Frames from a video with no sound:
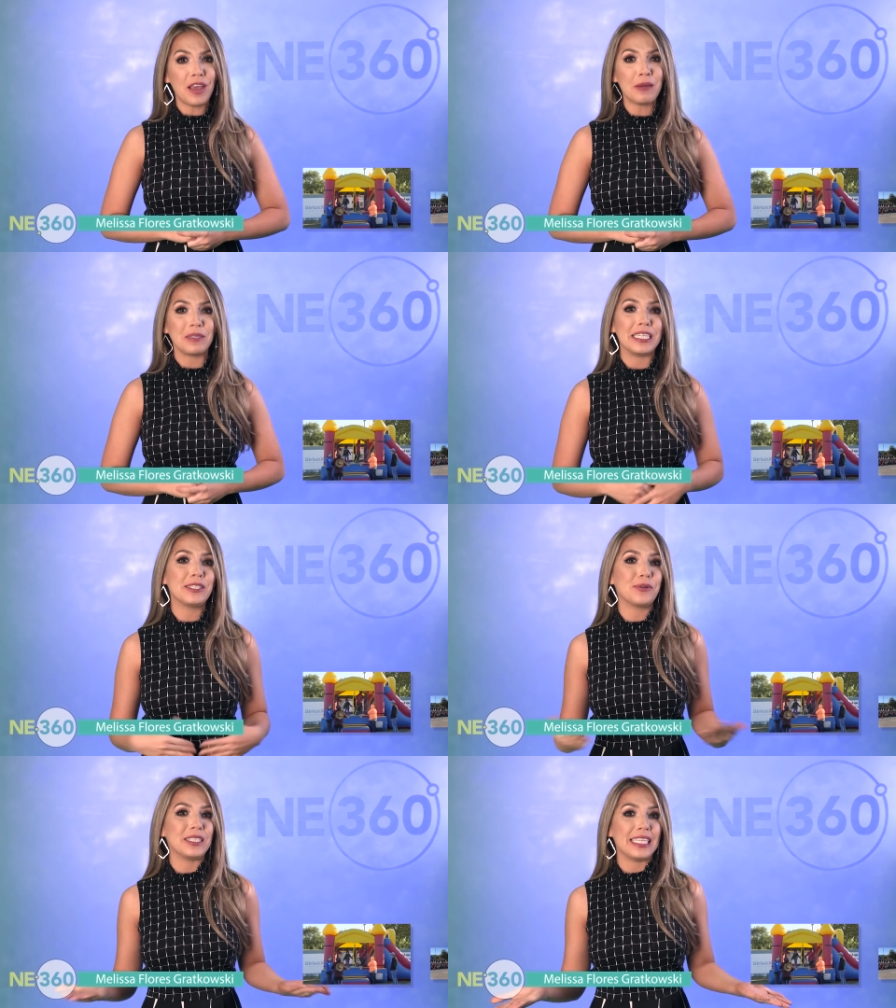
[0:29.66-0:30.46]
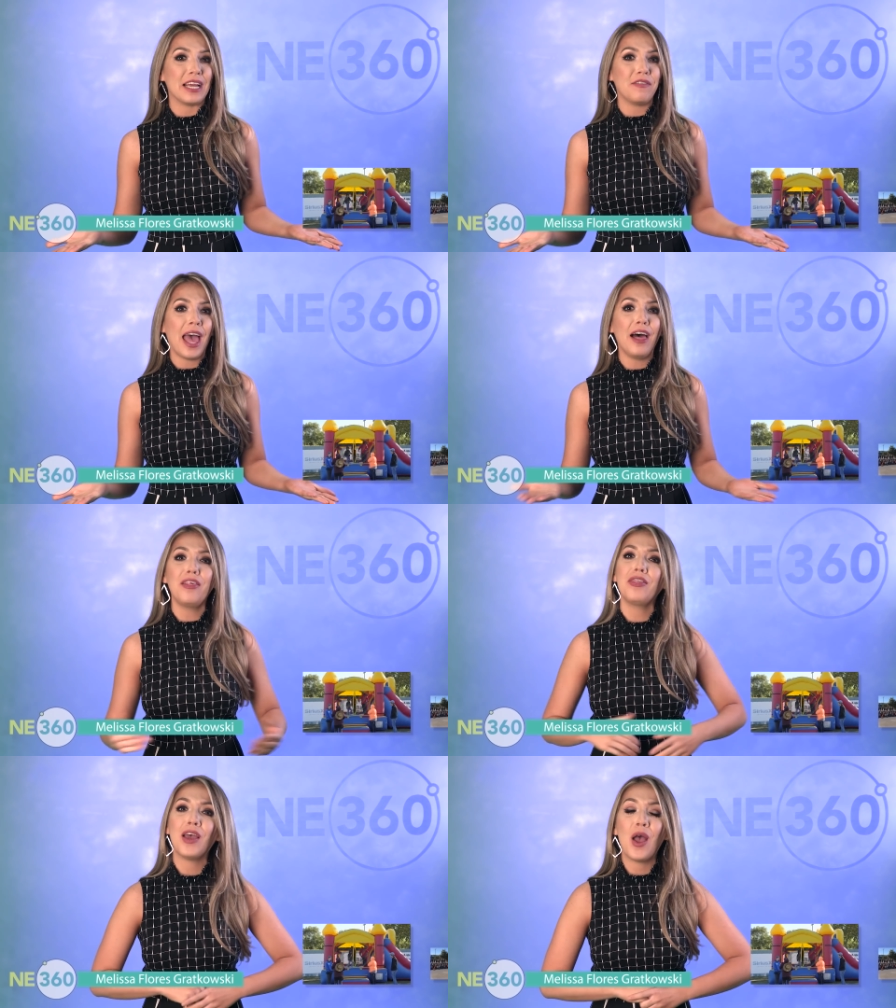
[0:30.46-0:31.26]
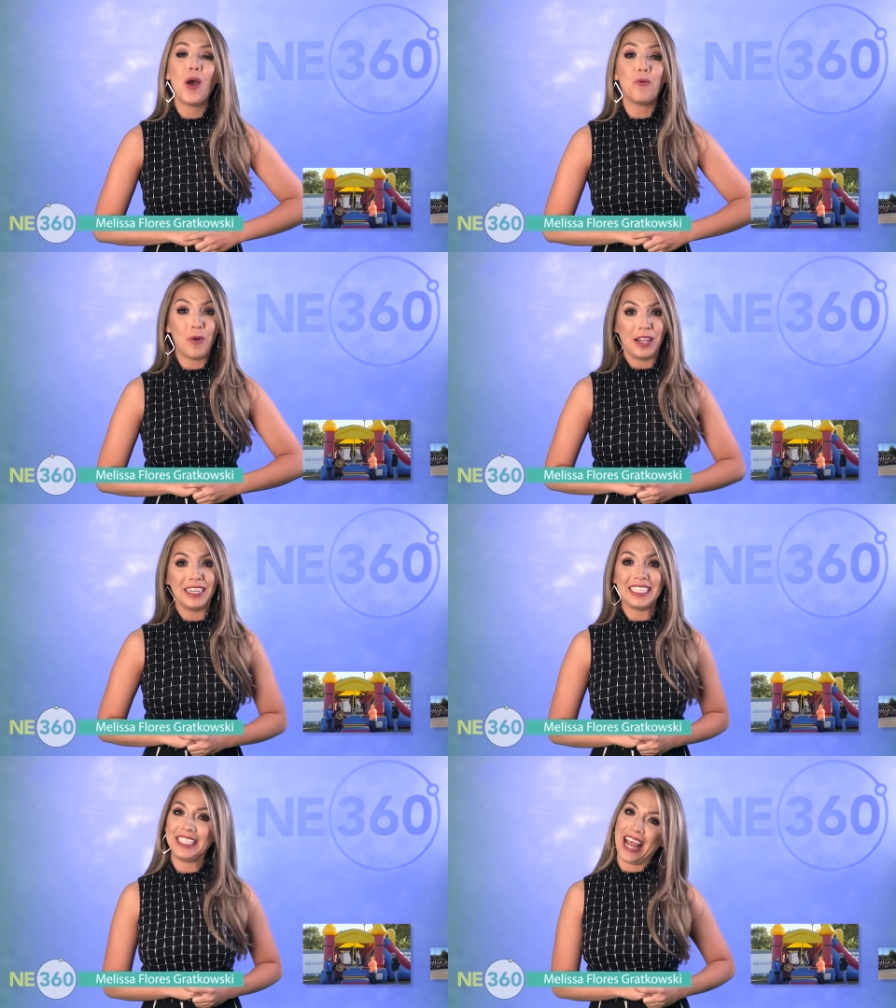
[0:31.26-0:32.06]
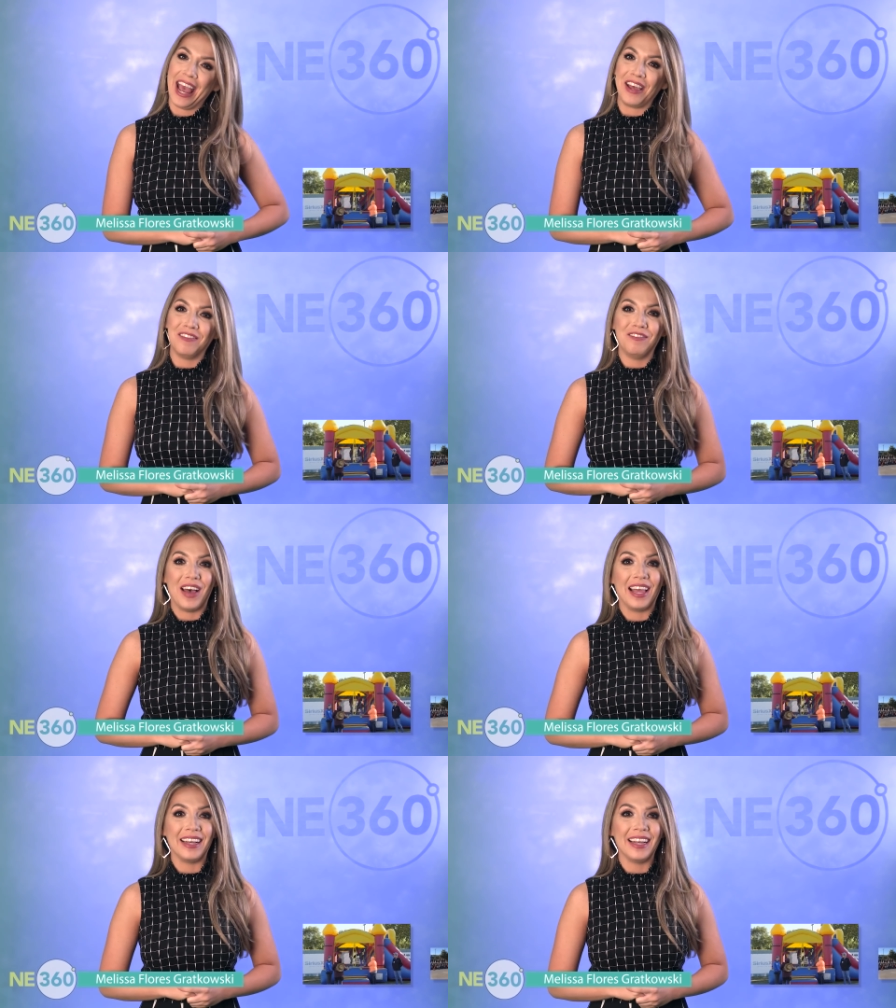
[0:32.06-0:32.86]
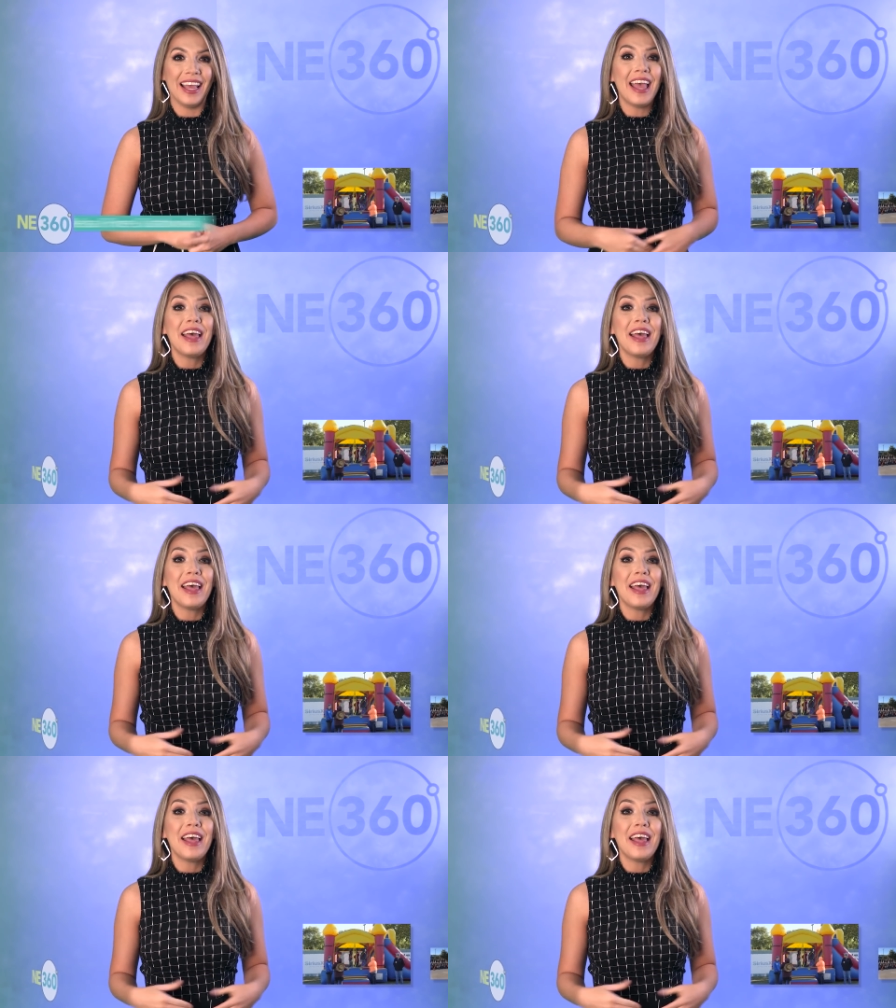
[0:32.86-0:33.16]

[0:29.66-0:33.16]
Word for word: families to a day of health, wellness, and fun.